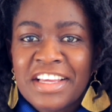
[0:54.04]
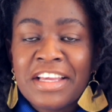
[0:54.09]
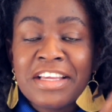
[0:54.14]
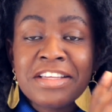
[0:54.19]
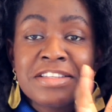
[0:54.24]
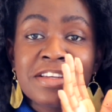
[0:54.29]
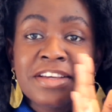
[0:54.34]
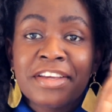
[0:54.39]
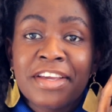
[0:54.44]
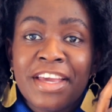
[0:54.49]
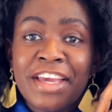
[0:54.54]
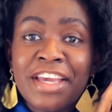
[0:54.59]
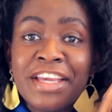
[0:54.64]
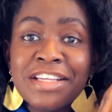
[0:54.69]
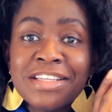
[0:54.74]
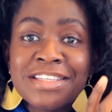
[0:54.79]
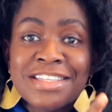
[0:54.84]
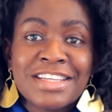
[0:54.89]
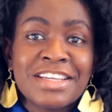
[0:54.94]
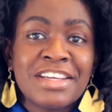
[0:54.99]
It's a
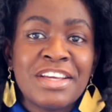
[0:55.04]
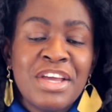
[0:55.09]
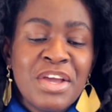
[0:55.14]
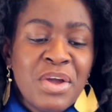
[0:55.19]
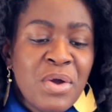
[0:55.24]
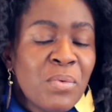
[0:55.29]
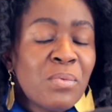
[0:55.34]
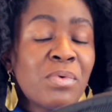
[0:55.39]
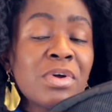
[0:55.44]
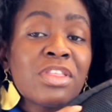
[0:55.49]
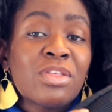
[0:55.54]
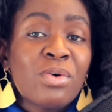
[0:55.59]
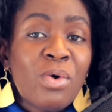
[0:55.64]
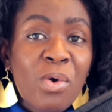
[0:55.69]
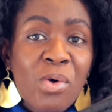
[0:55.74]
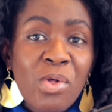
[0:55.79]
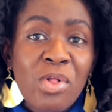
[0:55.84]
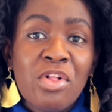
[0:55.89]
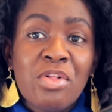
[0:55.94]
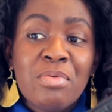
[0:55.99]
case with
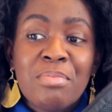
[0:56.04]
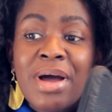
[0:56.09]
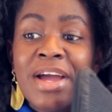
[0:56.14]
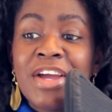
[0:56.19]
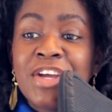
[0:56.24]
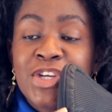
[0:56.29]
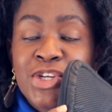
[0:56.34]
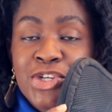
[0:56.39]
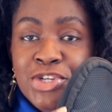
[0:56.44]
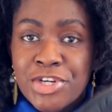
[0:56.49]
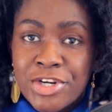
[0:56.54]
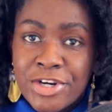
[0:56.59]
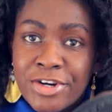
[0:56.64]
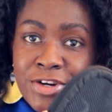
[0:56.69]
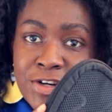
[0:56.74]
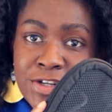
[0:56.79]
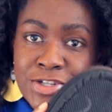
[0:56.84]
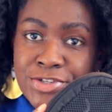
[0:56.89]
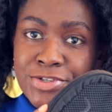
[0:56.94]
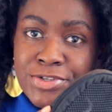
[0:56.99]
all my
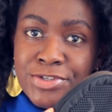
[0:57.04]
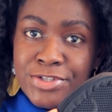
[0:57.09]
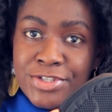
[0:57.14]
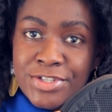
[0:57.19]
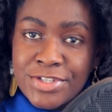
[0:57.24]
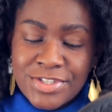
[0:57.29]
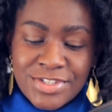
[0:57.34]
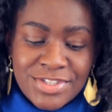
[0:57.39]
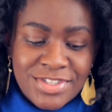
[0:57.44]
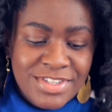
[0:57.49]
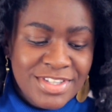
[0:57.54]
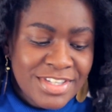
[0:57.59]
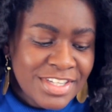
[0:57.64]
chargers